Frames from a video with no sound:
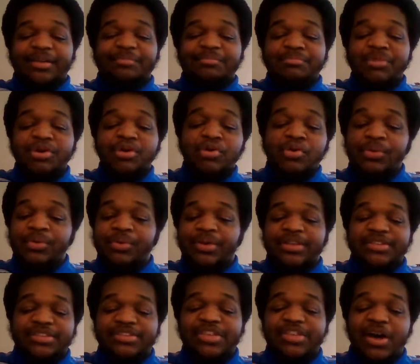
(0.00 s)
mood,
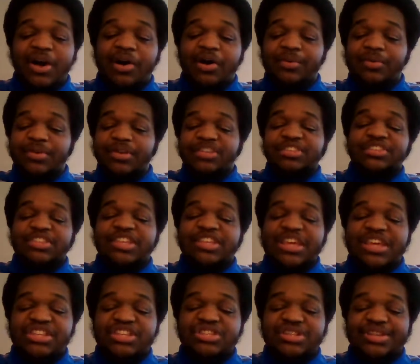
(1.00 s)
its tone, its
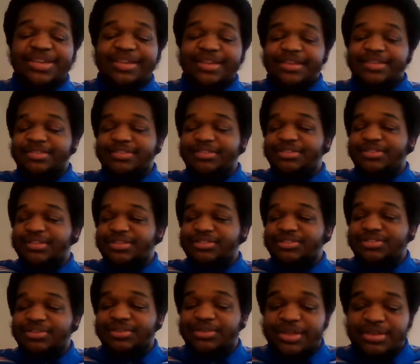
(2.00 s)
tension,
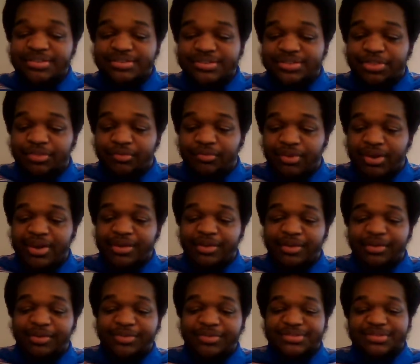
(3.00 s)
its
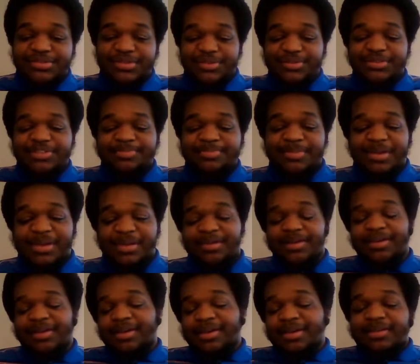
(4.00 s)
thrill, so to
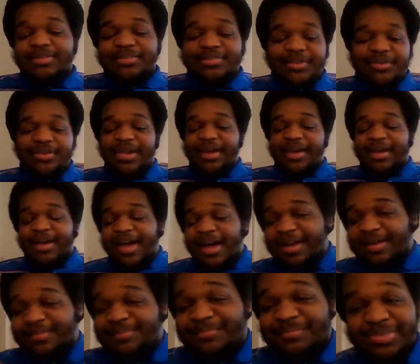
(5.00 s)
speak. So yeah,
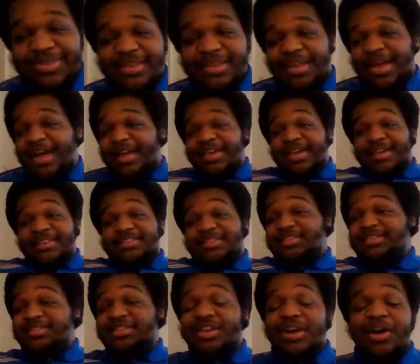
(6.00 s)
I
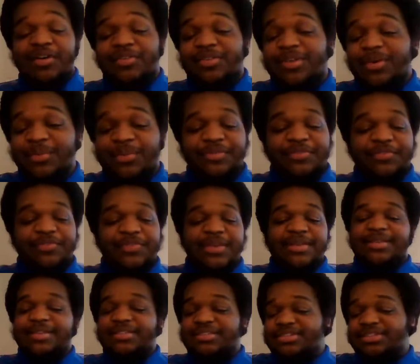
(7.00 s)
guess, you know, it would
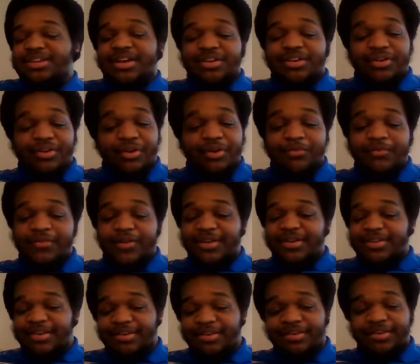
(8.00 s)
fit that she cut her whole
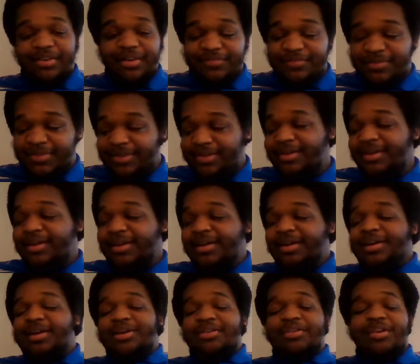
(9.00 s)
fucking ear off to
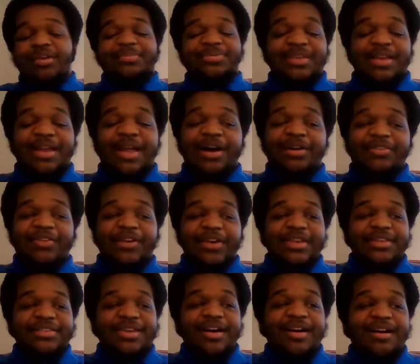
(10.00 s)
represent how
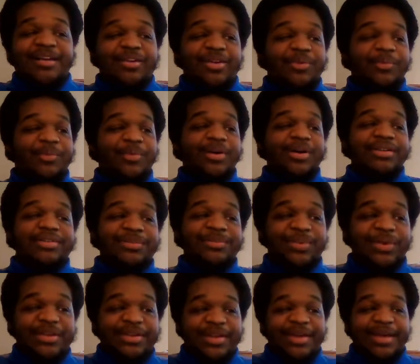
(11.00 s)
fucking dire it was
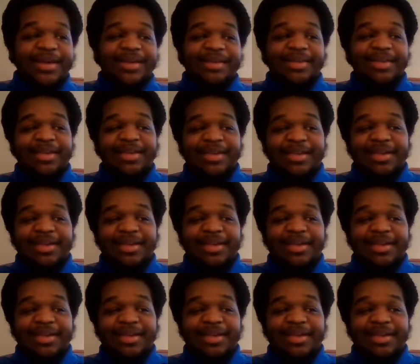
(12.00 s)
and whatnot.